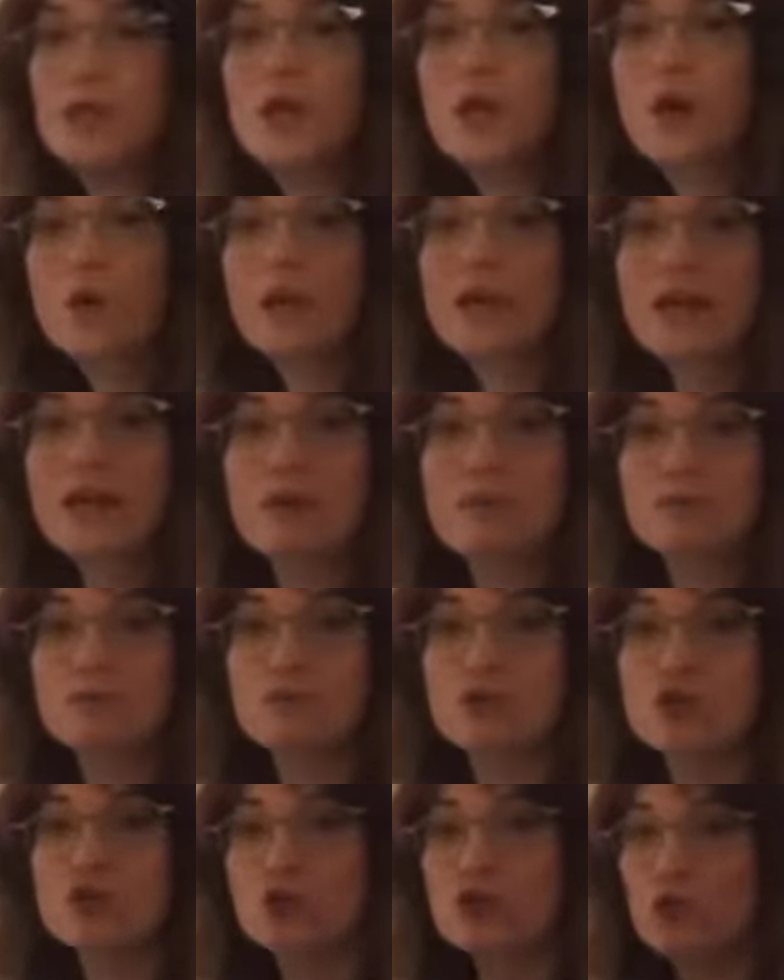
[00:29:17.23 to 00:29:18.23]
Okay,
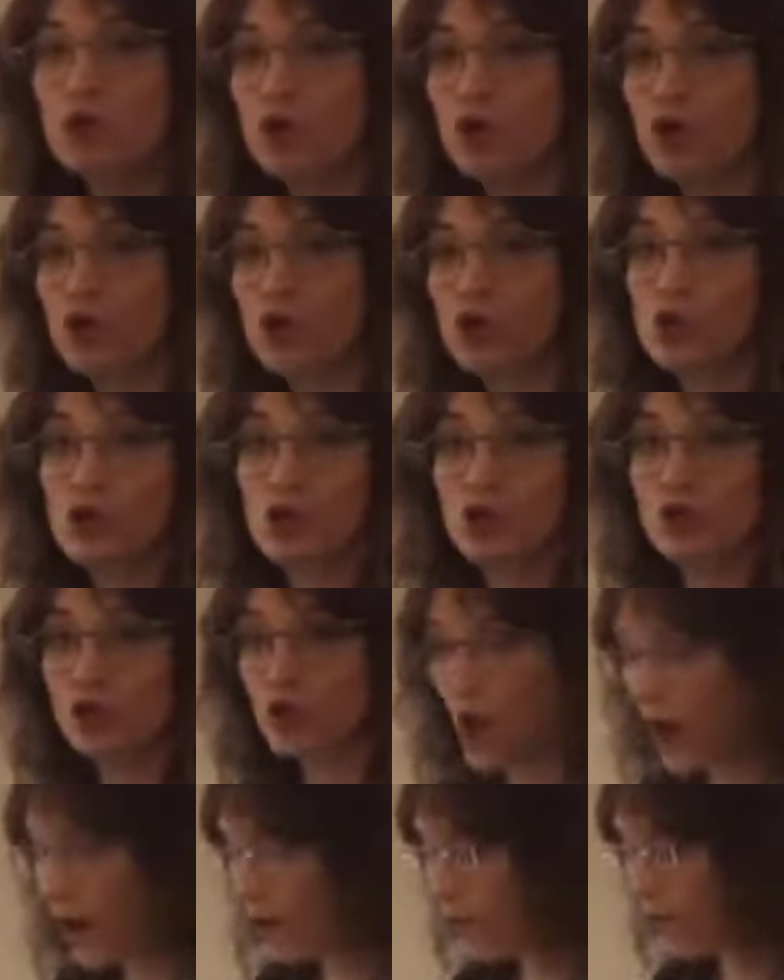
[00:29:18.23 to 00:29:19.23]
so you
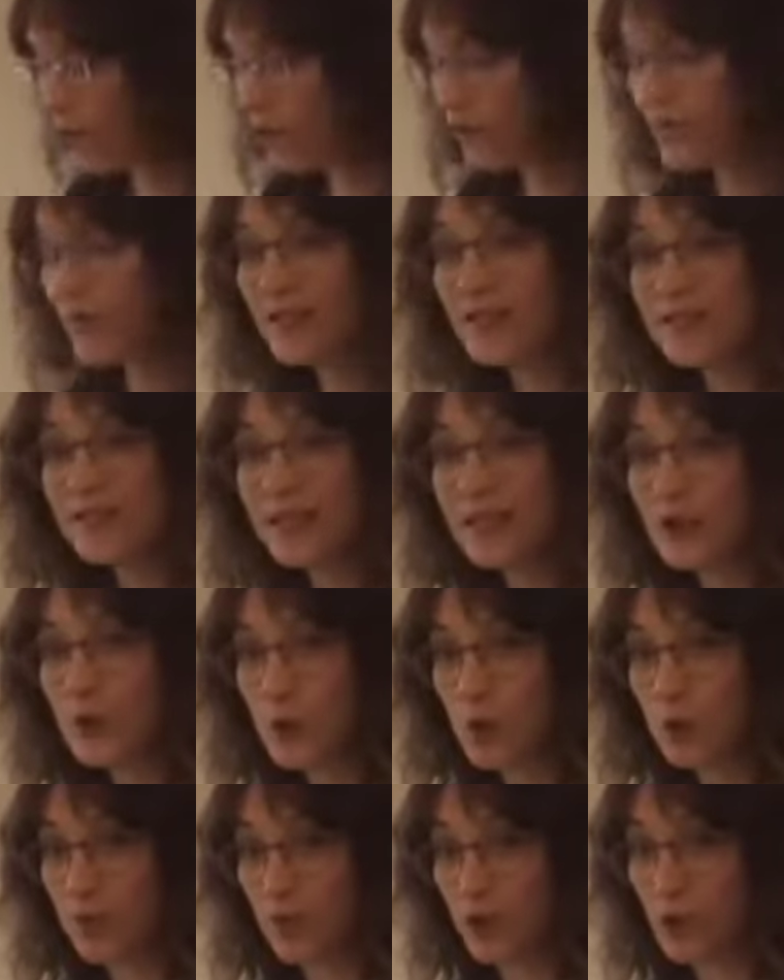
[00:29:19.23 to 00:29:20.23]
turn the design
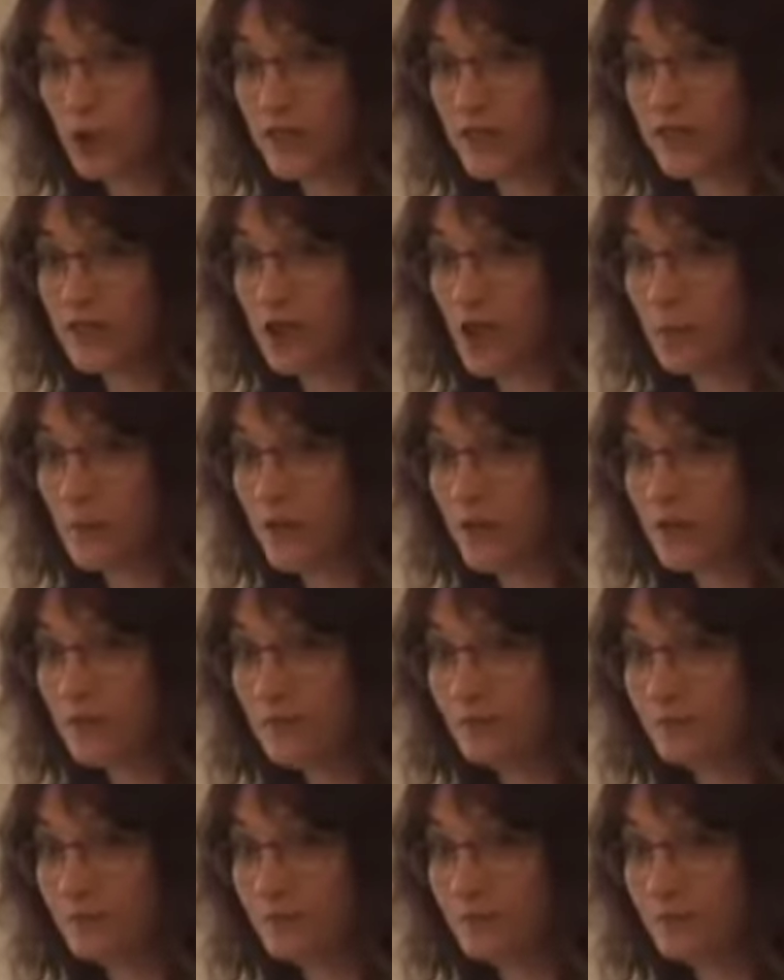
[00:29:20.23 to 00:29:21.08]
over on its tummy.